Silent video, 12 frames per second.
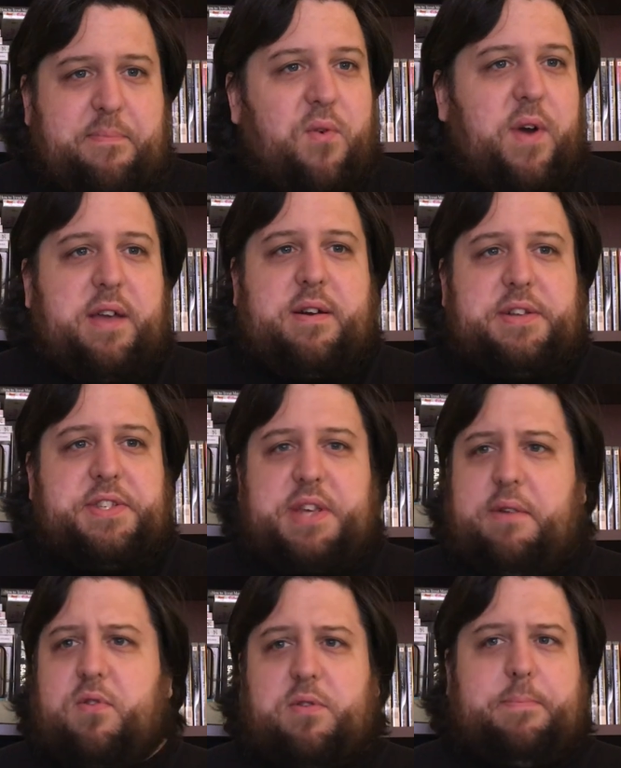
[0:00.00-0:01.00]
that point, got
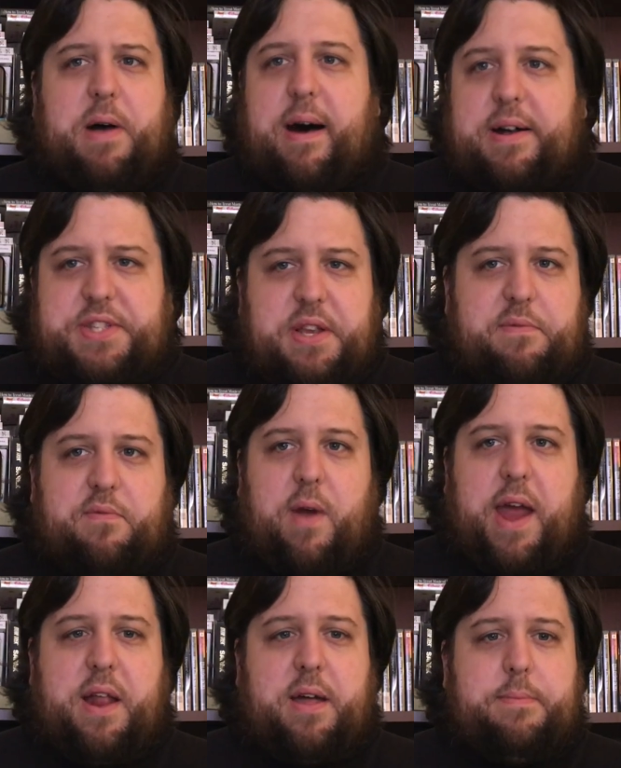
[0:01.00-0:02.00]
several positive
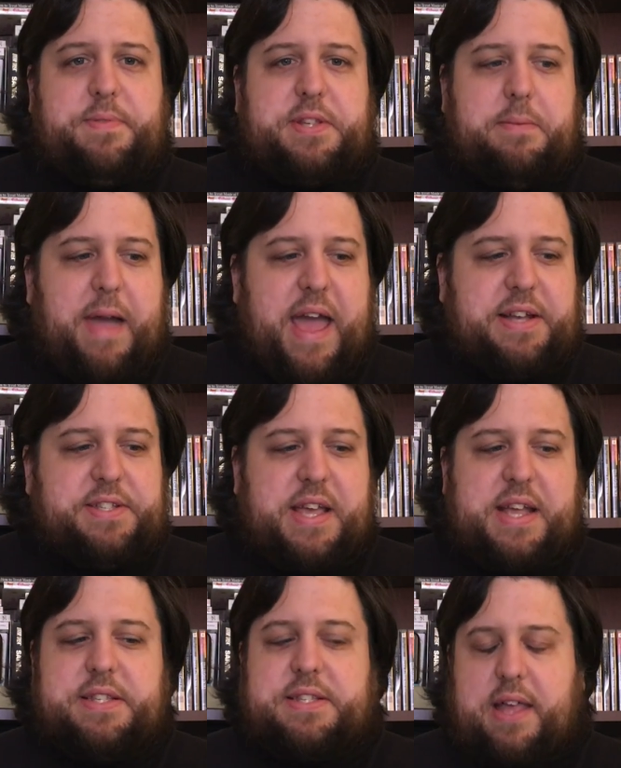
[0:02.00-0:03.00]
write ups in
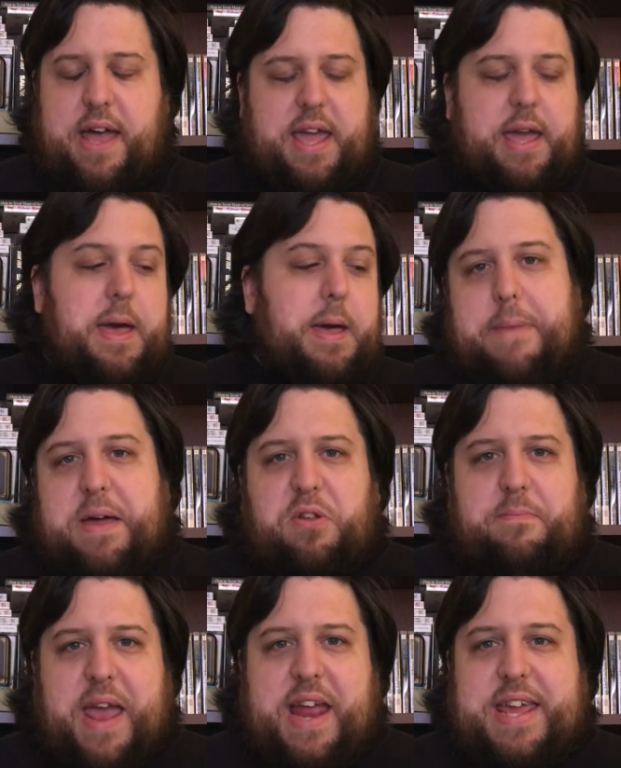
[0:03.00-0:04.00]
magazines like
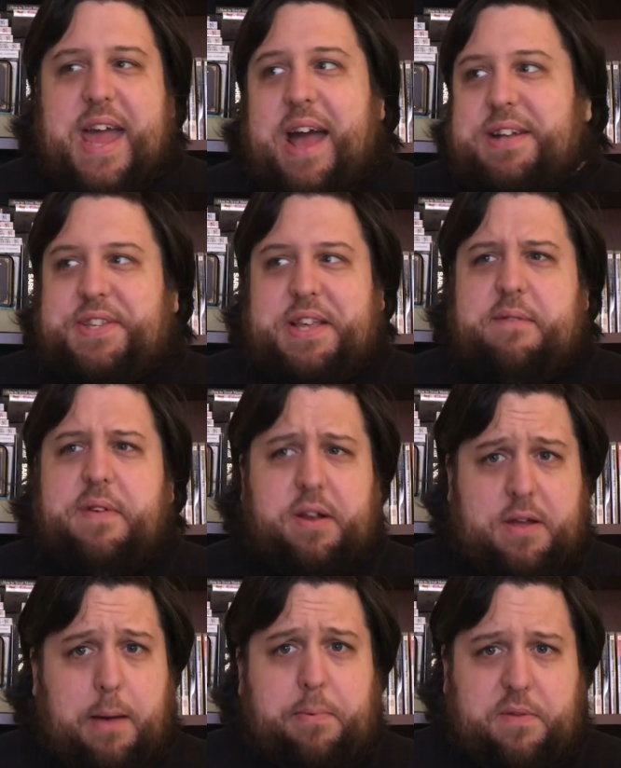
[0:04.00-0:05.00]
Metal Maniacs and
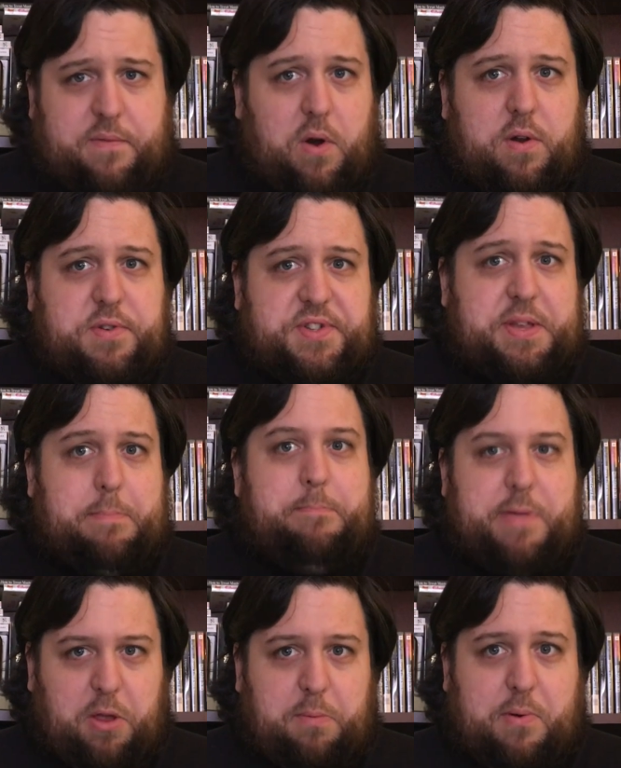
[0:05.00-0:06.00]
even a couple of articles
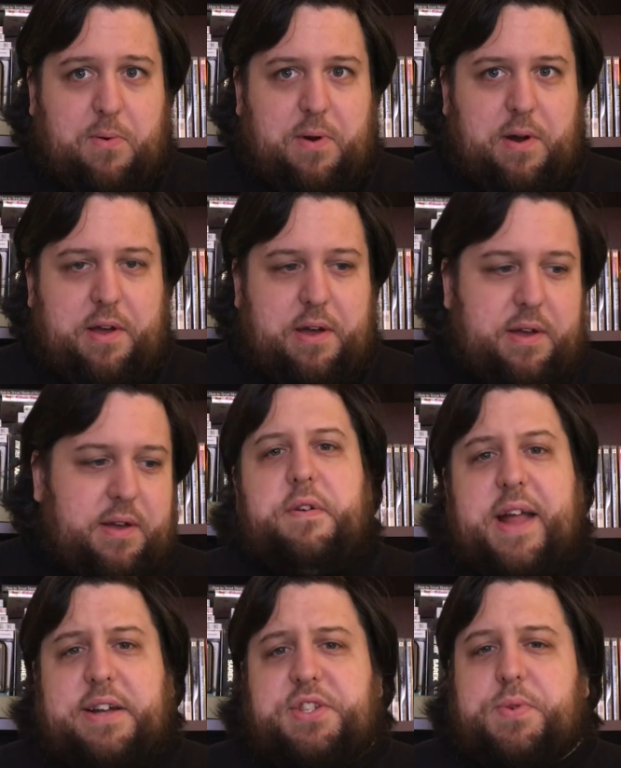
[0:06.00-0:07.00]
in Billboard.
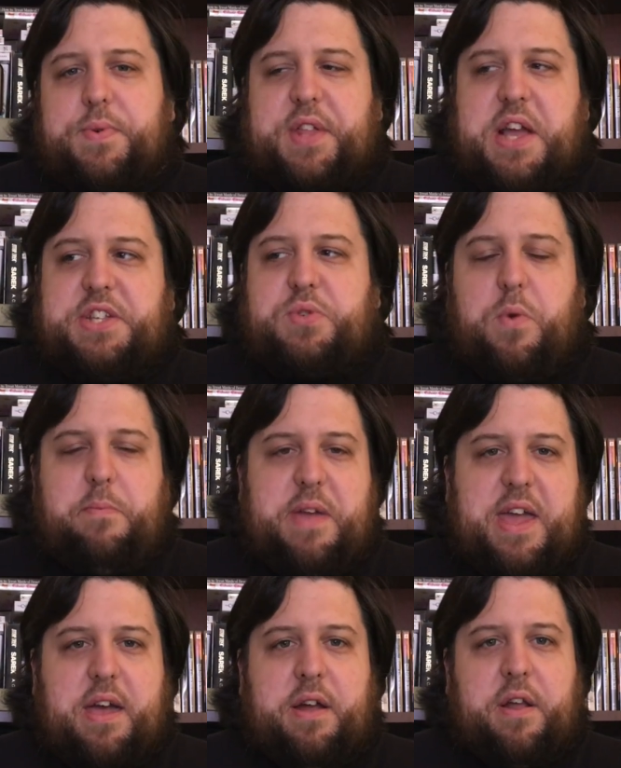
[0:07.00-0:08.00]
Their next release would
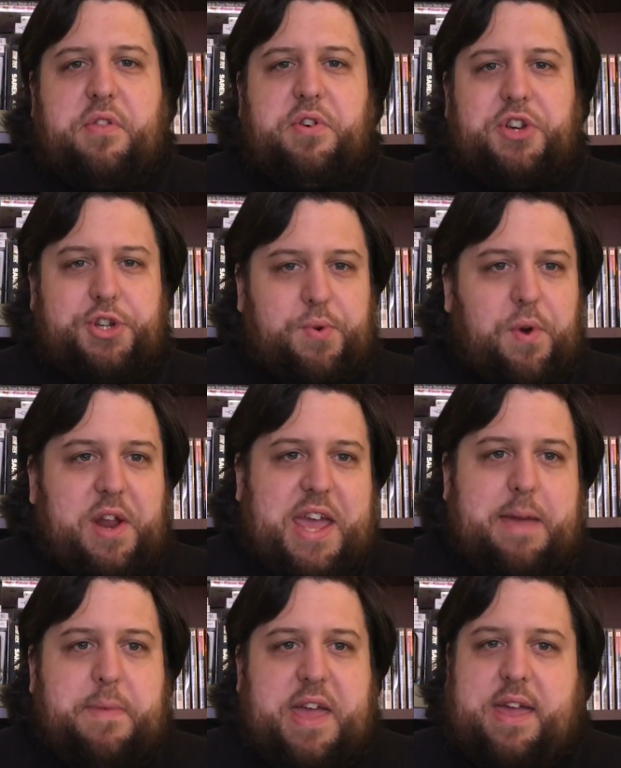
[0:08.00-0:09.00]
be another short
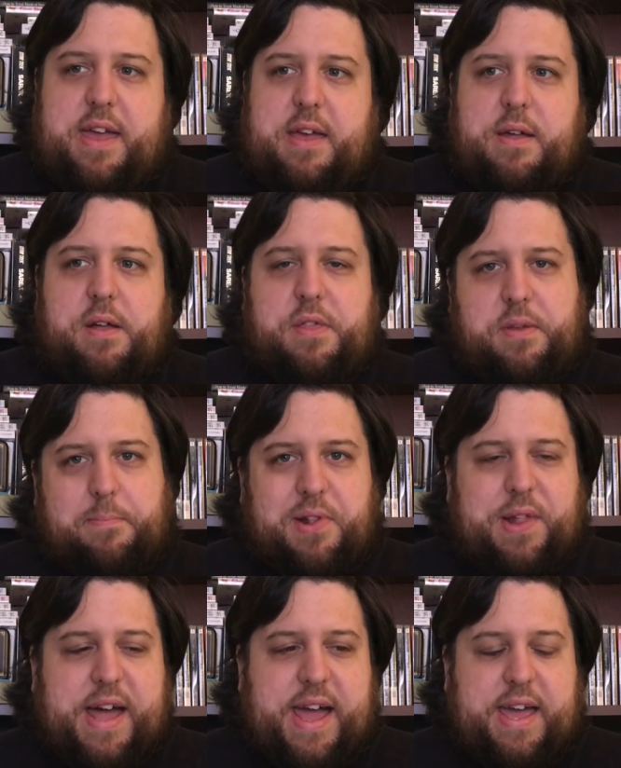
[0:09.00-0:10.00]
EP, The
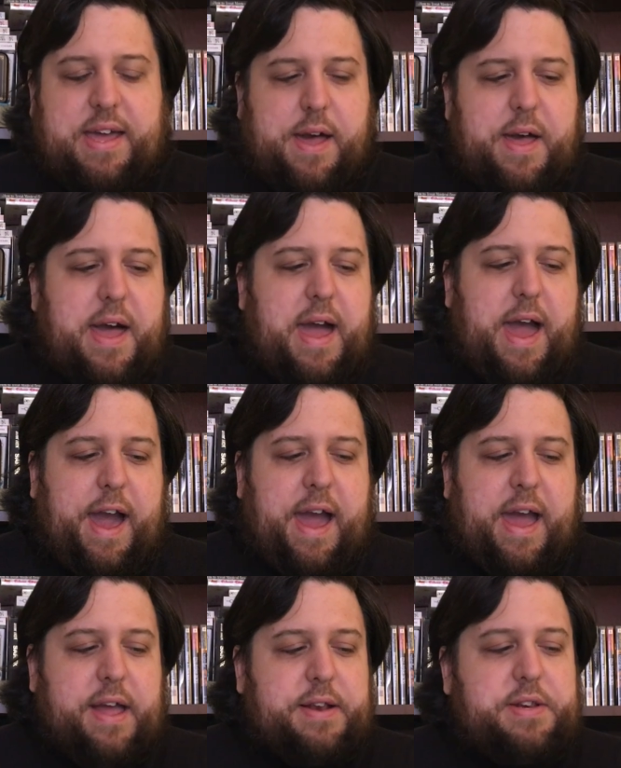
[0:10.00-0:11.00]
Plague,
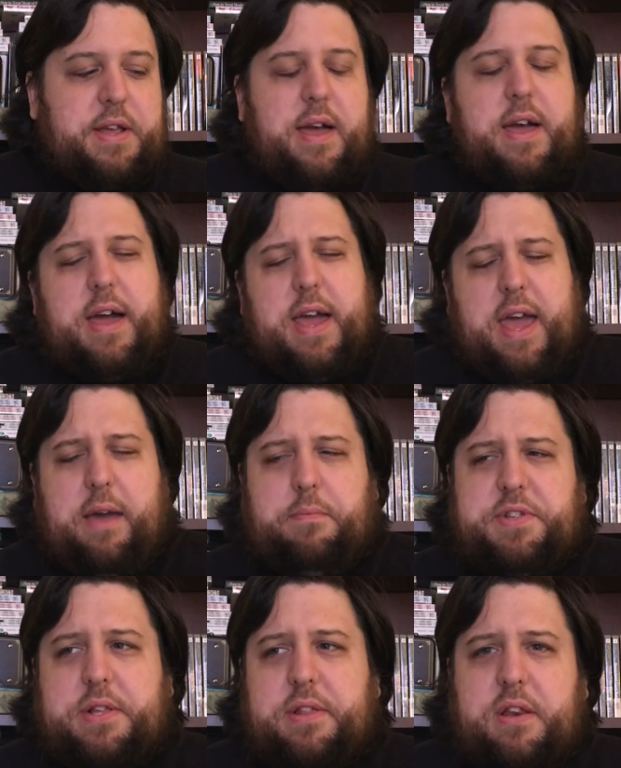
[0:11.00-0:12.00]
and
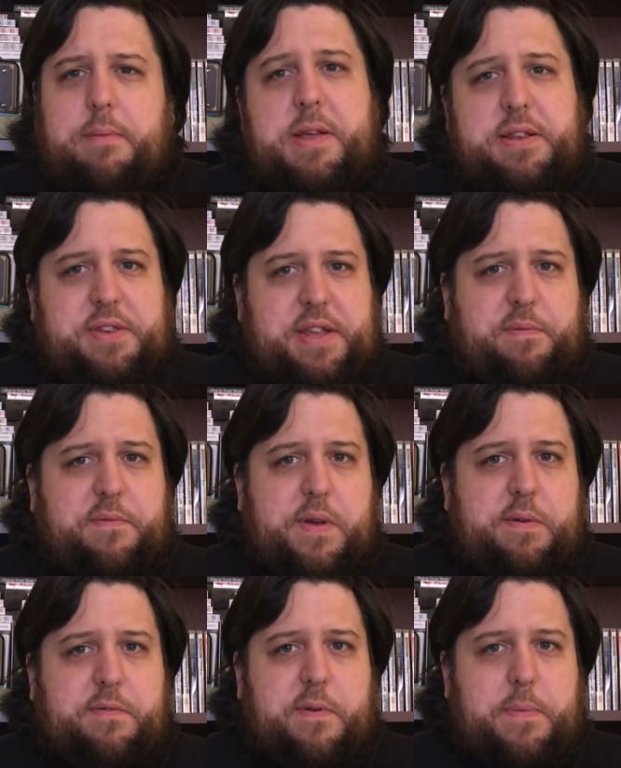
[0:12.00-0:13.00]
it was a little bit
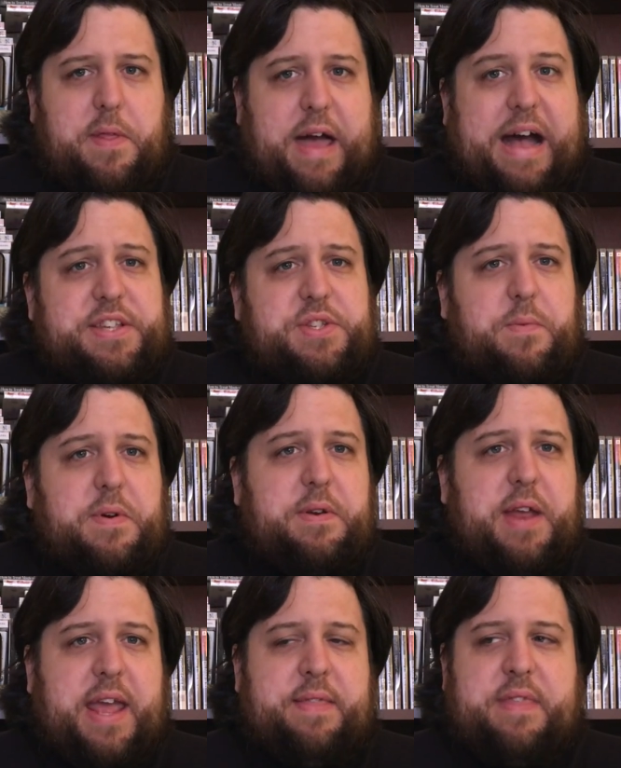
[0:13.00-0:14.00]
different from the last
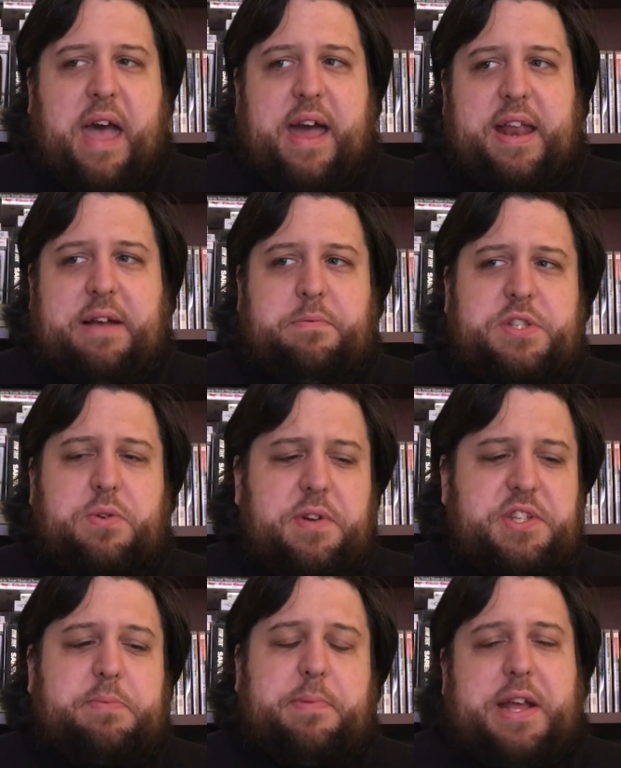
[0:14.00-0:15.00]
one in that it was
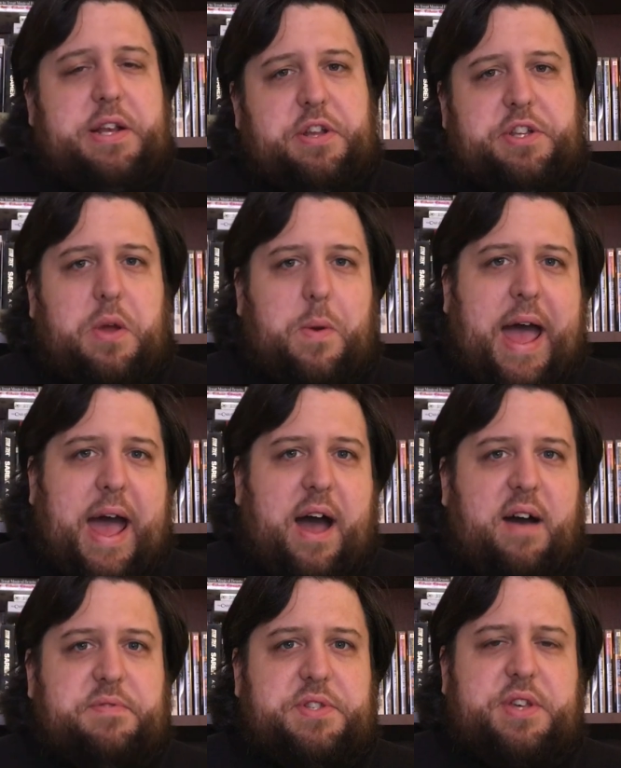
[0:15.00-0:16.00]
sort of split into two
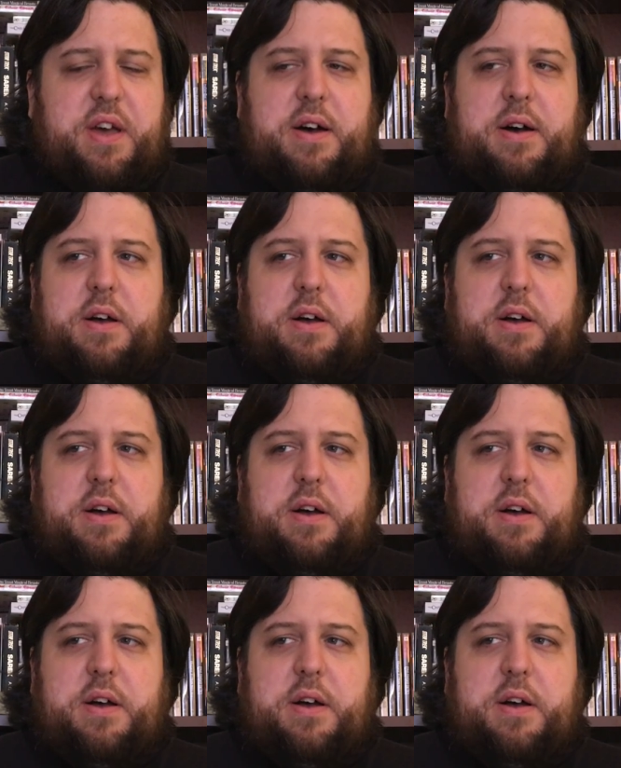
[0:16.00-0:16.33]
halves.